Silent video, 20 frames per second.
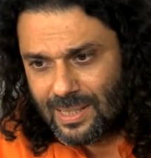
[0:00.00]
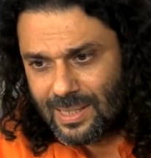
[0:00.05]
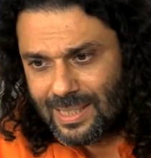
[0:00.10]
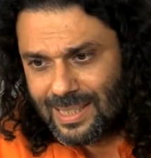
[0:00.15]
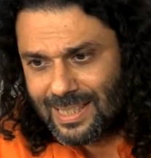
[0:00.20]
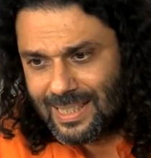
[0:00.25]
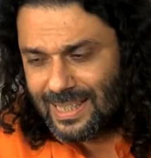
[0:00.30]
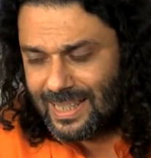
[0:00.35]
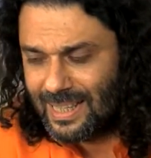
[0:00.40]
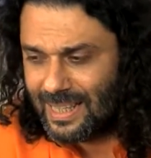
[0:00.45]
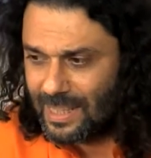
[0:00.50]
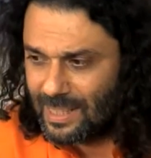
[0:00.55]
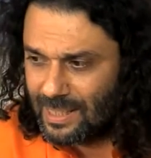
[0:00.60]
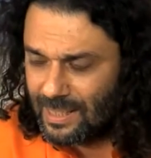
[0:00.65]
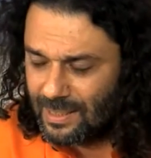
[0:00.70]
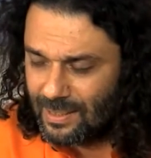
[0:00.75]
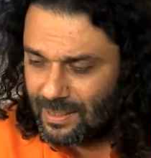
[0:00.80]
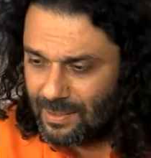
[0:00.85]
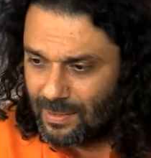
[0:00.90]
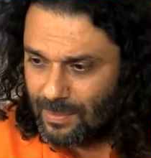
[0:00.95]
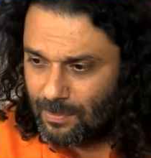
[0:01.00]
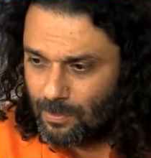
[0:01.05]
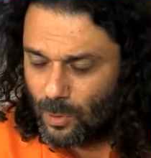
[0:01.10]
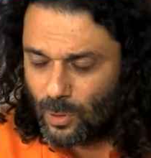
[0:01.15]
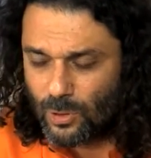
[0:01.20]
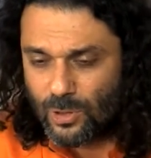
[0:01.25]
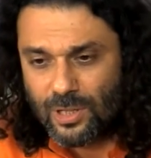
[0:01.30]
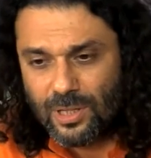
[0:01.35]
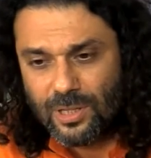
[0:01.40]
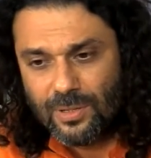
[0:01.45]
seek
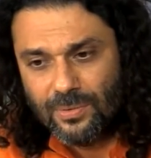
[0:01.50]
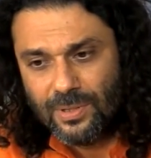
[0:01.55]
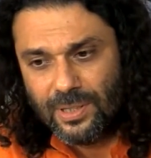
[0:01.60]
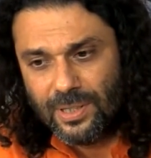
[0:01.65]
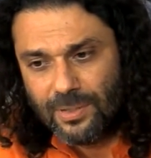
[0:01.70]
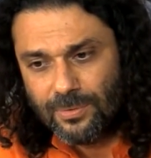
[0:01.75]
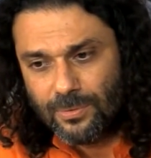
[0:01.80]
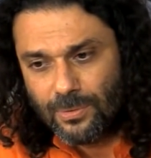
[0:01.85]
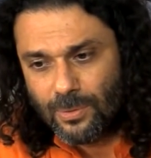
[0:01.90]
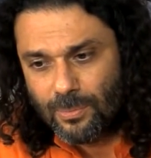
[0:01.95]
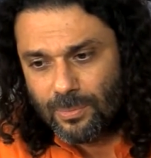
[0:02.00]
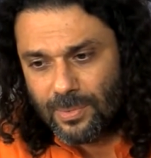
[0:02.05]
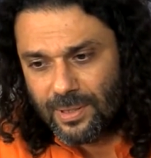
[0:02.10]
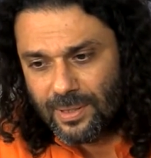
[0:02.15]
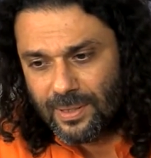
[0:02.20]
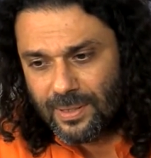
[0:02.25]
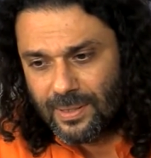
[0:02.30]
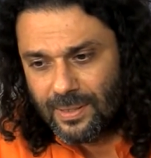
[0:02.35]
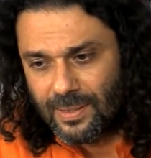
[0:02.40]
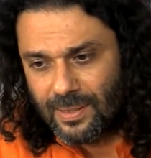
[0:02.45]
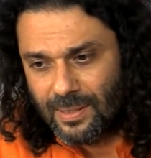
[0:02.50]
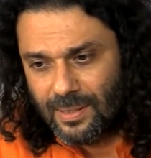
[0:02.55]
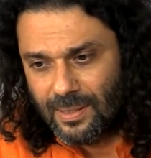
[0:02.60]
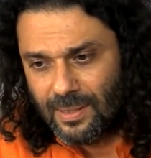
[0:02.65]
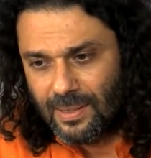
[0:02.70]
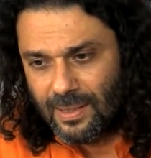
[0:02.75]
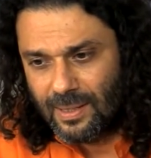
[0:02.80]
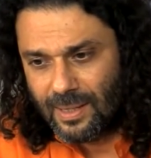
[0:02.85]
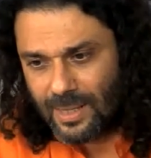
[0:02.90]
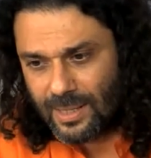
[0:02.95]
positivity from it,
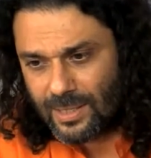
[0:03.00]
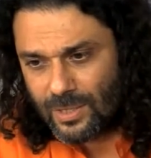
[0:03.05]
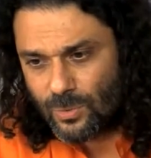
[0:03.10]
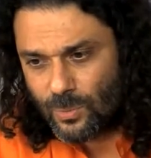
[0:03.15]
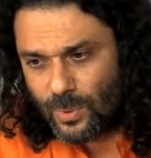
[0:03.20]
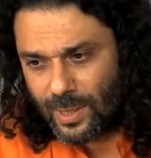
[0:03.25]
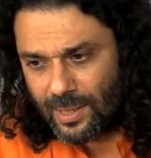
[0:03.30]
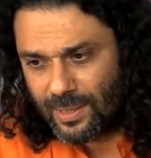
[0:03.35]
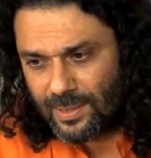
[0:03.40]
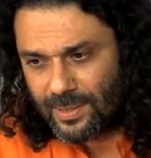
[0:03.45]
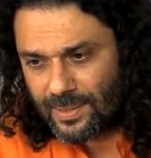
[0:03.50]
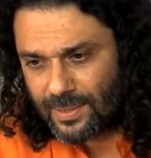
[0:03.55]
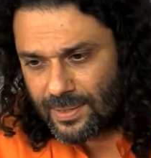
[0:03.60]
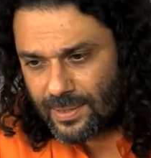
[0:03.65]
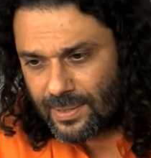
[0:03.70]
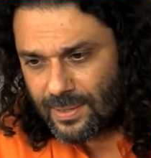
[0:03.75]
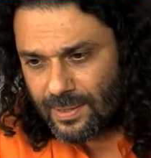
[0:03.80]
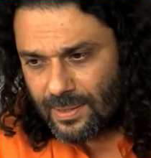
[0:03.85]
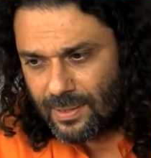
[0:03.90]
as well as